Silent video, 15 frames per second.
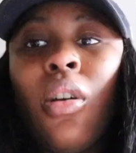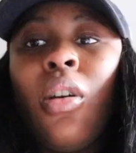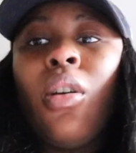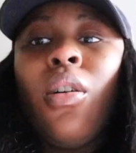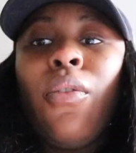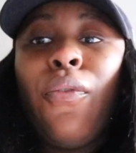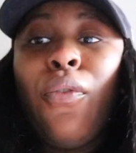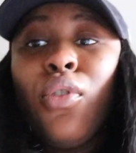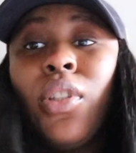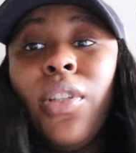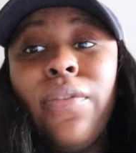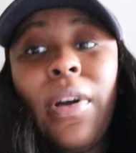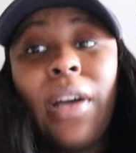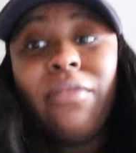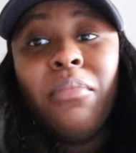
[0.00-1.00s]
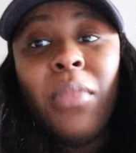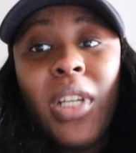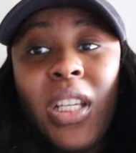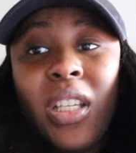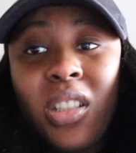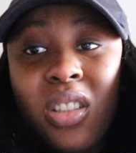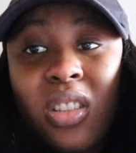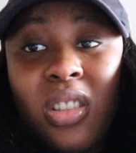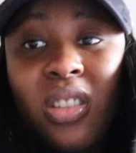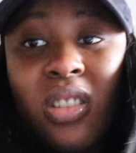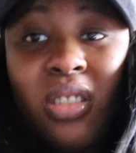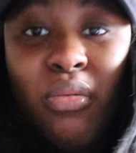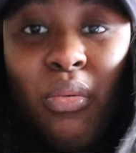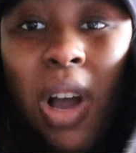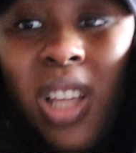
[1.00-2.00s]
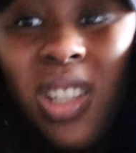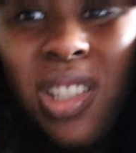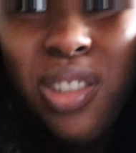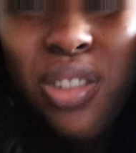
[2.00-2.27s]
45 minutes. Why is it